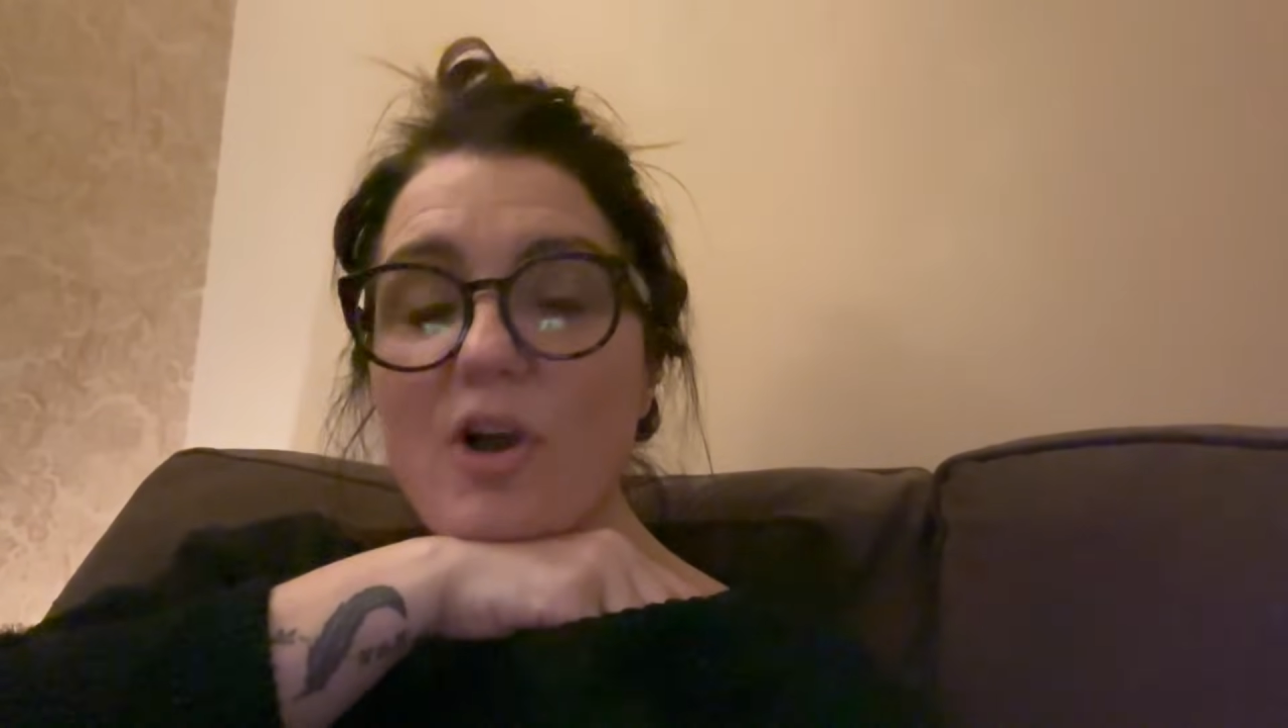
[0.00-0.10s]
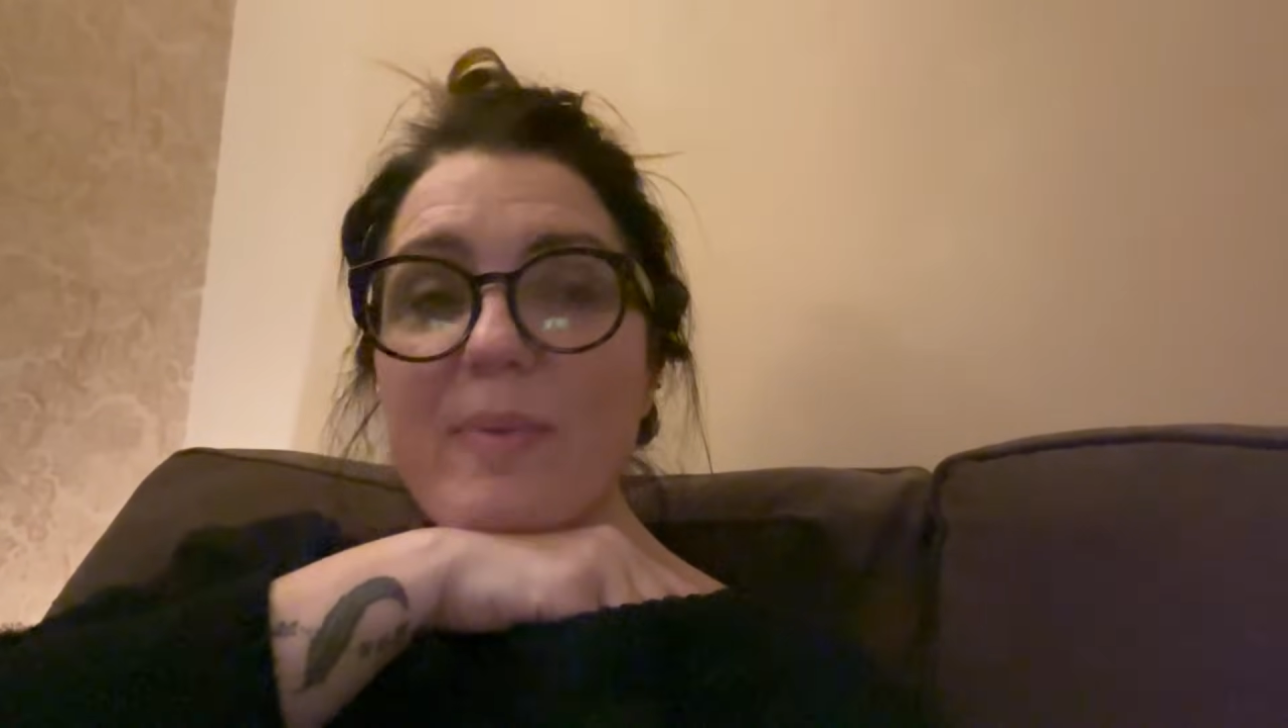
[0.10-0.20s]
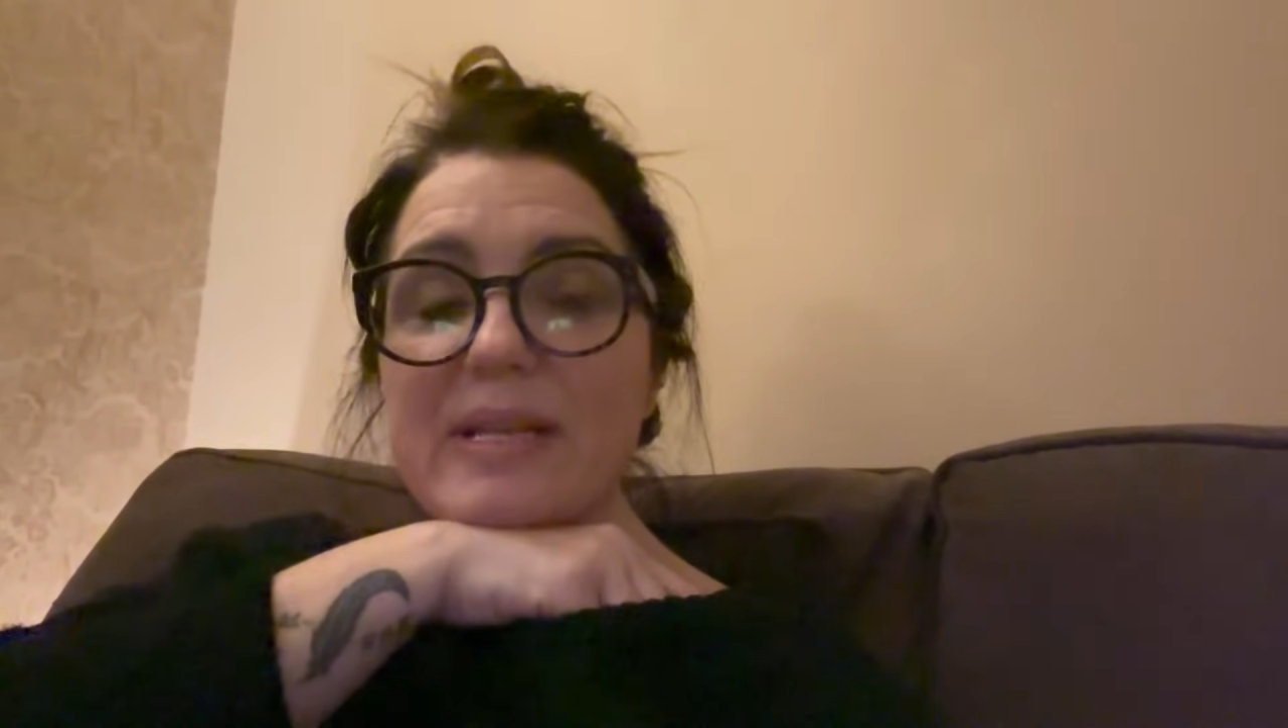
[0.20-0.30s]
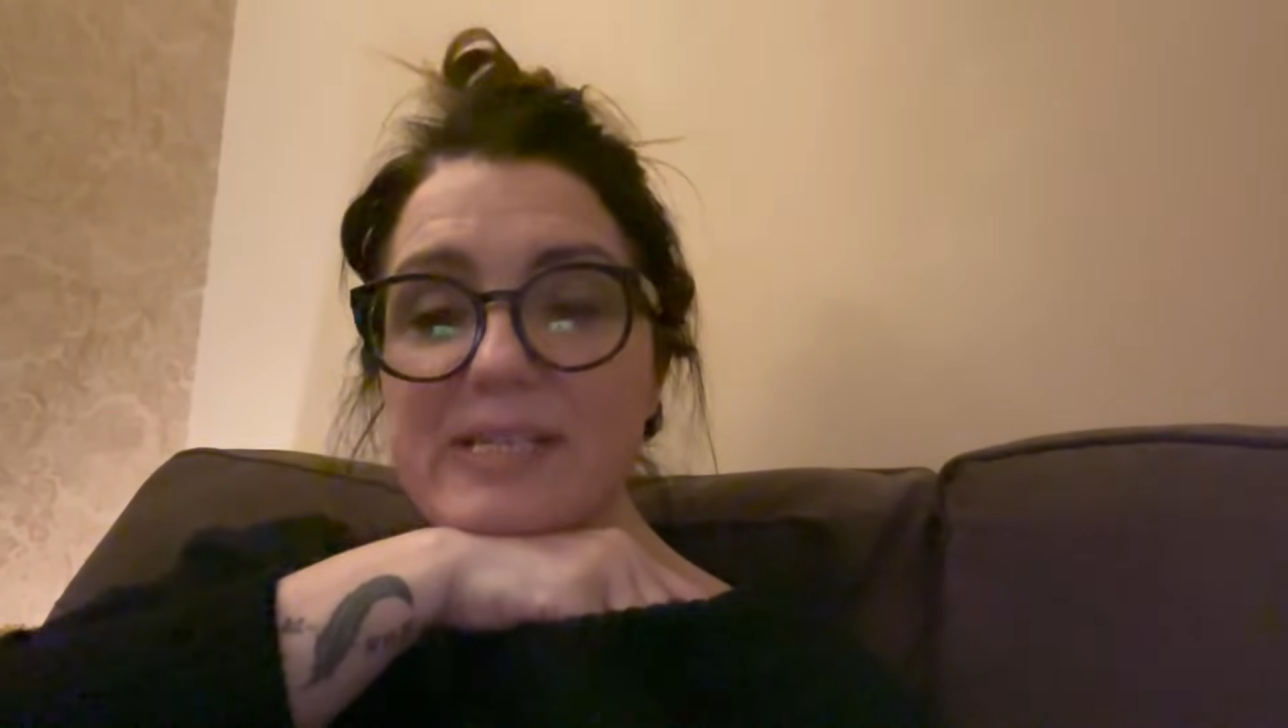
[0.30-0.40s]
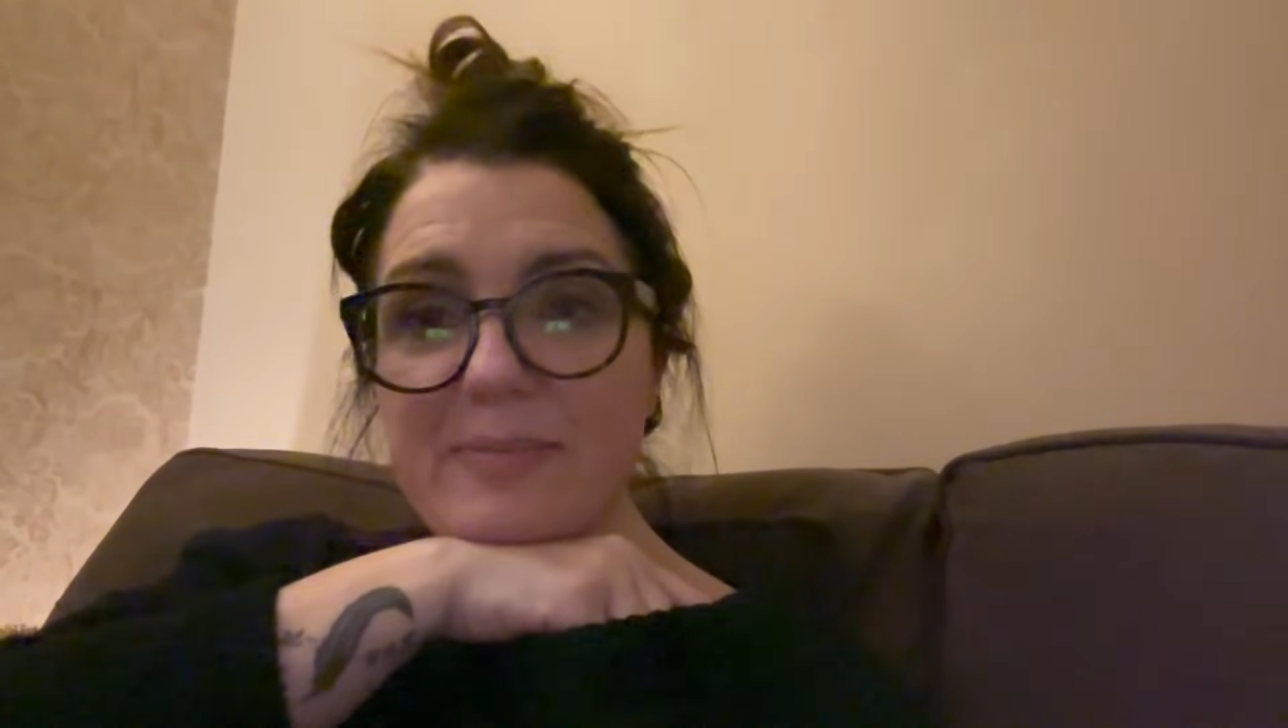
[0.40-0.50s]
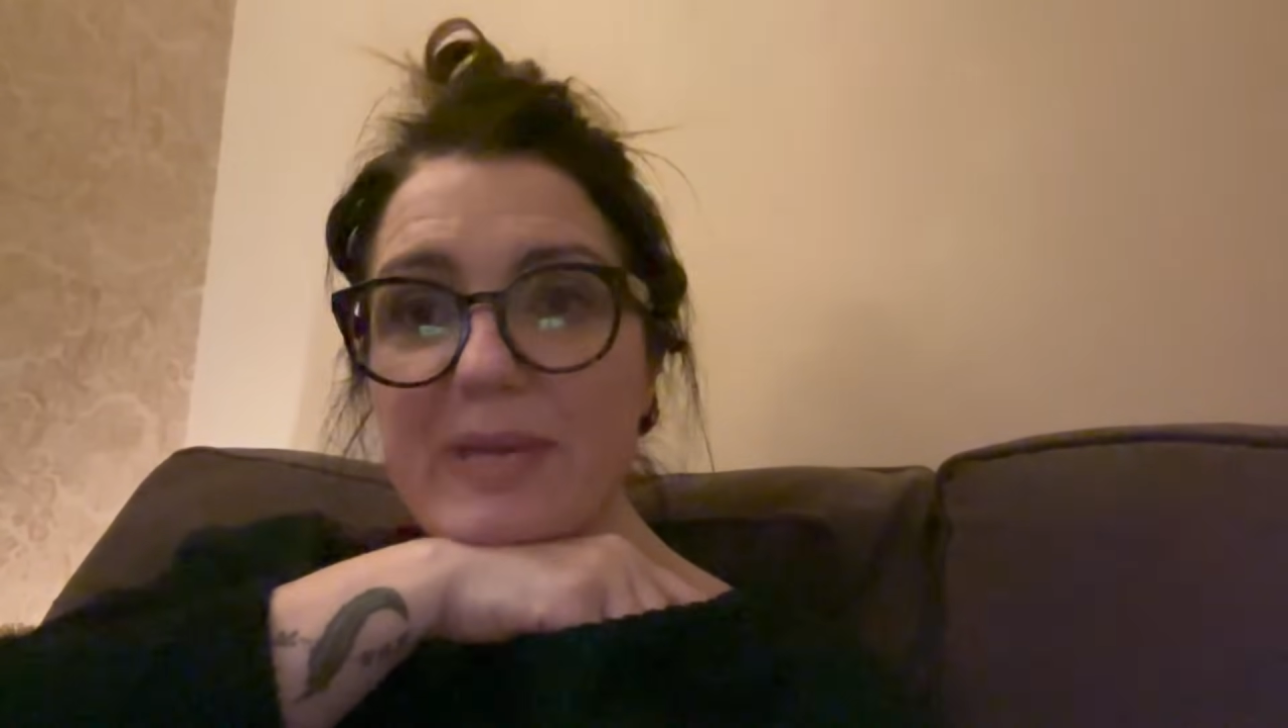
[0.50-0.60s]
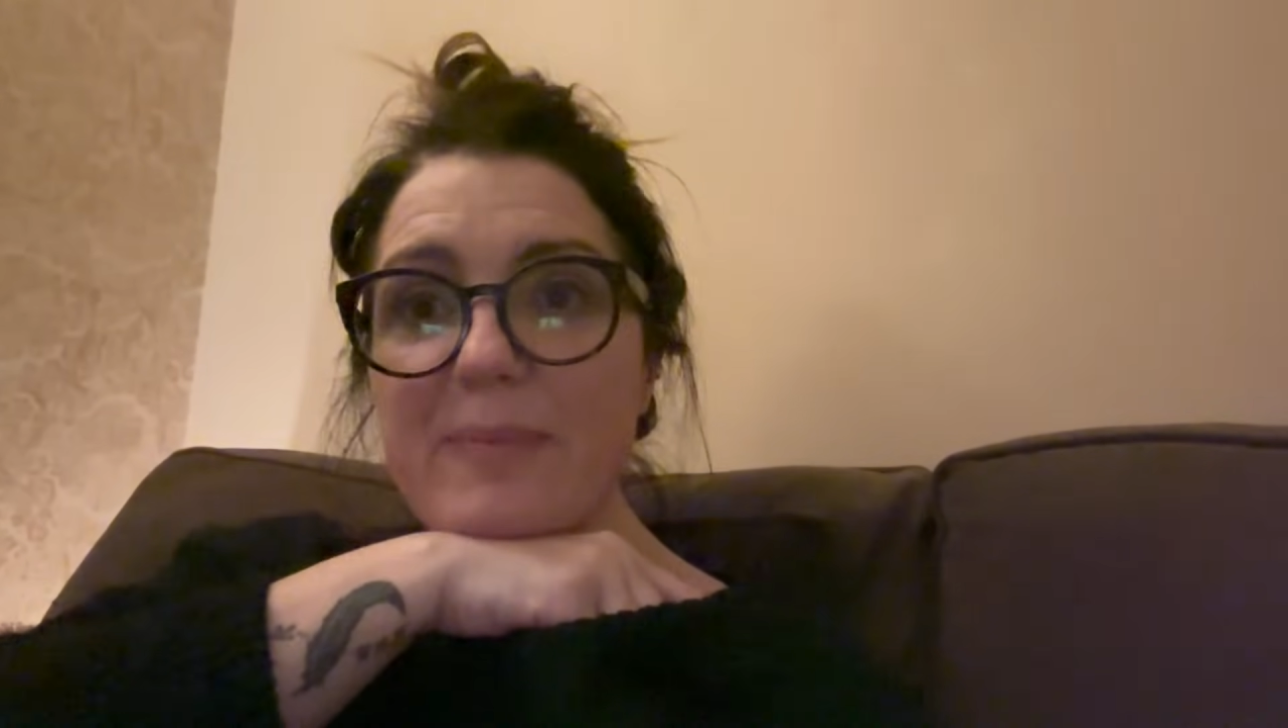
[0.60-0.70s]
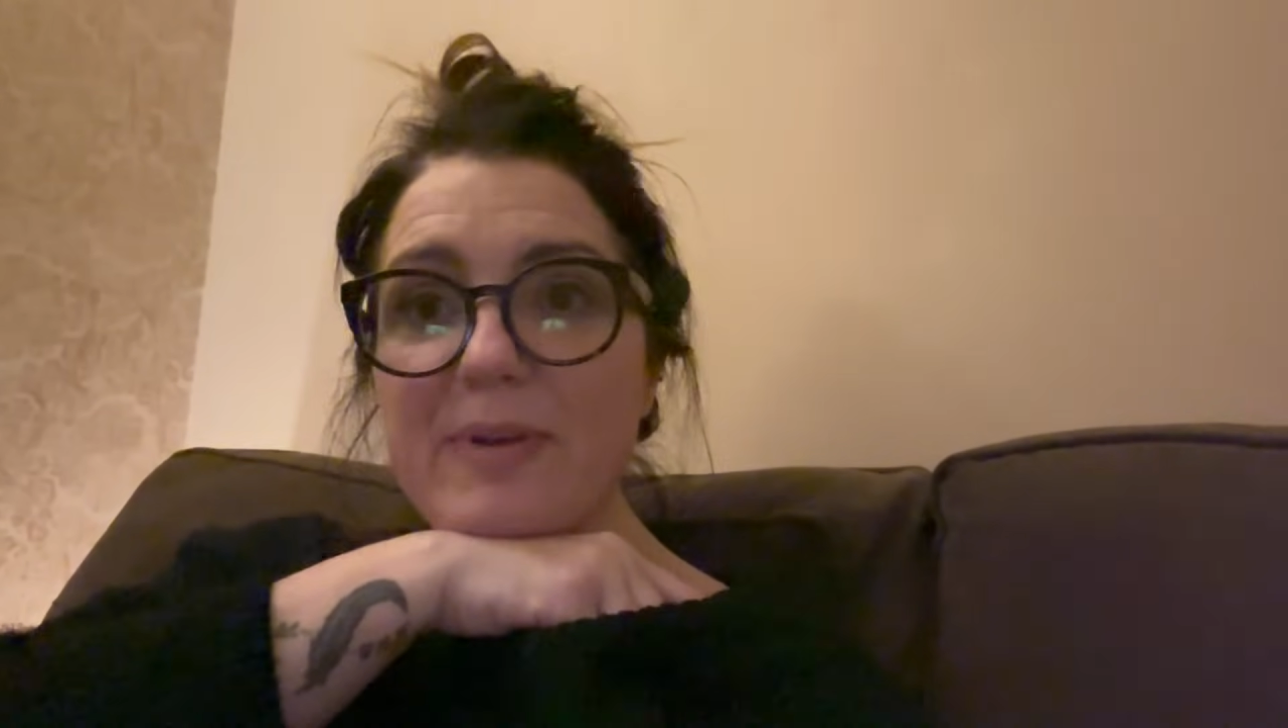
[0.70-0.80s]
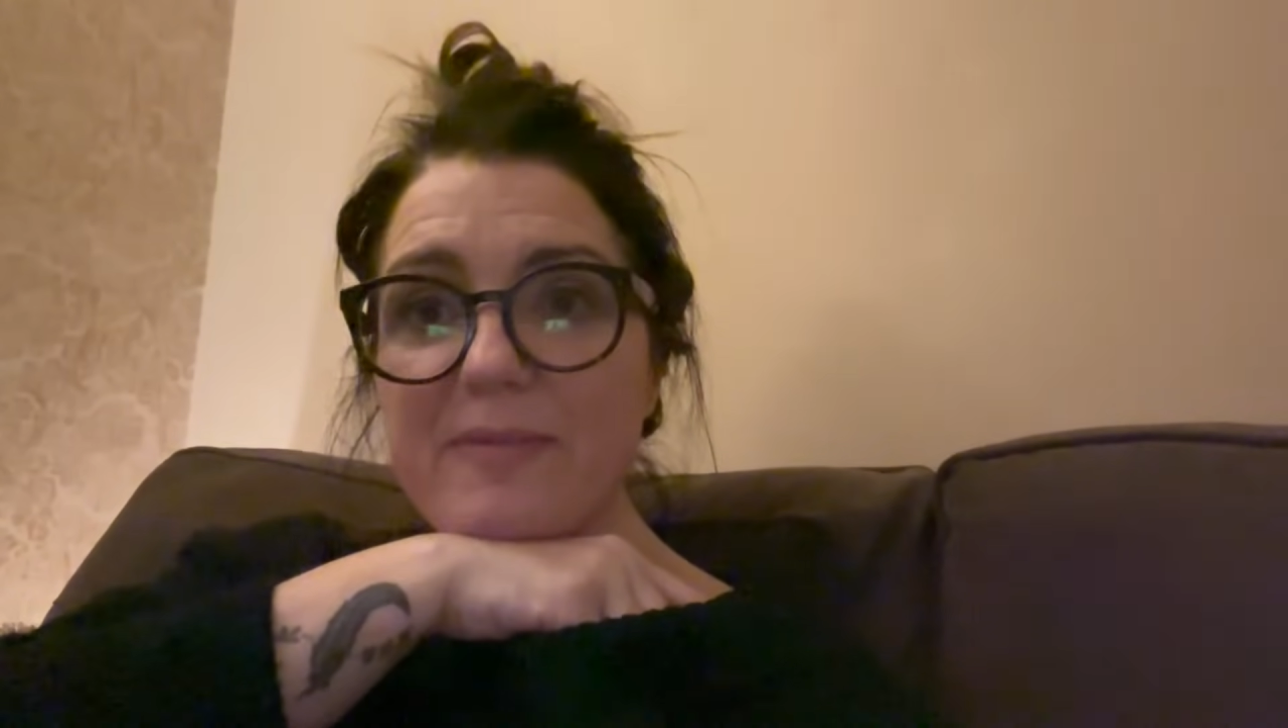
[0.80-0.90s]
comments that people